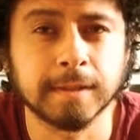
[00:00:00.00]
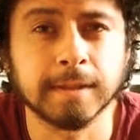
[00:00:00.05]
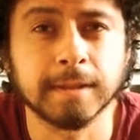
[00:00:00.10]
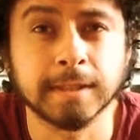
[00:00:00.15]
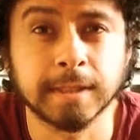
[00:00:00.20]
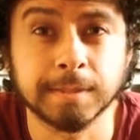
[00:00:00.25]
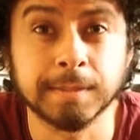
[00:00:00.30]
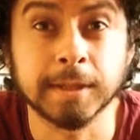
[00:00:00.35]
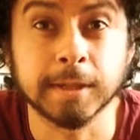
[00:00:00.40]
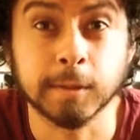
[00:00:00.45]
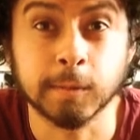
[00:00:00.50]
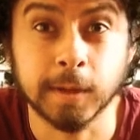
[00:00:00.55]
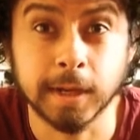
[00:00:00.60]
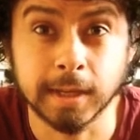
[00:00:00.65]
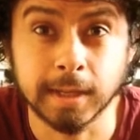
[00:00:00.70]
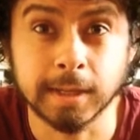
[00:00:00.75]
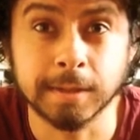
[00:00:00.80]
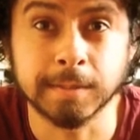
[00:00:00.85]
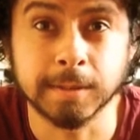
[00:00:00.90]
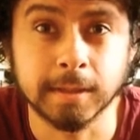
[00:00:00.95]
It's been
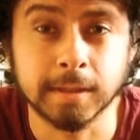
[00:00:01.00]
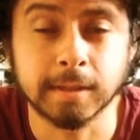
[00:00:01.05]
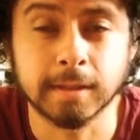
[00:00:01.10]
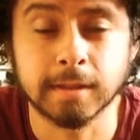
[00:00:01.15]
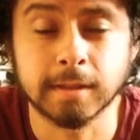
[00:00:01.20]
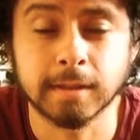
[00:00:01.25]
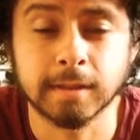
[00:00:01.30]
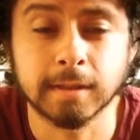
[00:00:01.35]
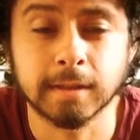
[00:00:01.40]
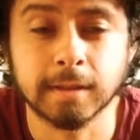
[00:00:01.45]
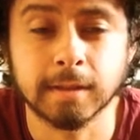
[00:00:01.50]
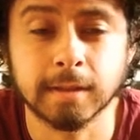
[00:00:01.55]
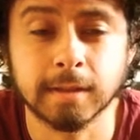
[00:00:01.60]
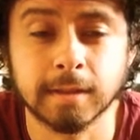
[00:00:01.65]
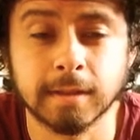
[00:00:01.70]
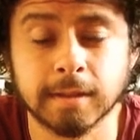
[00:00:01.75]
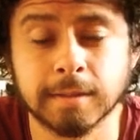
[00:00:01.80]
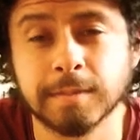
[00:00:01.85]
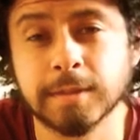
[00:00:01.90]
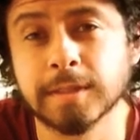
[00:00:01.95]
quite limited.
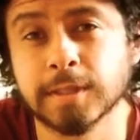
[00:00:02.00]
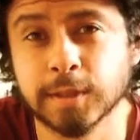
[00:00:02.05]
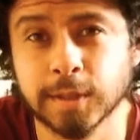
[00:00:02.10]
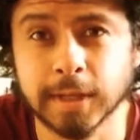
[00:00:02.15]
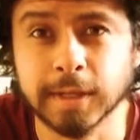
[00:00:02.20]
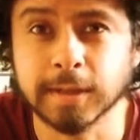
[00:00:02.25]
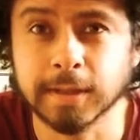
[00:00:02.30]
I've been trying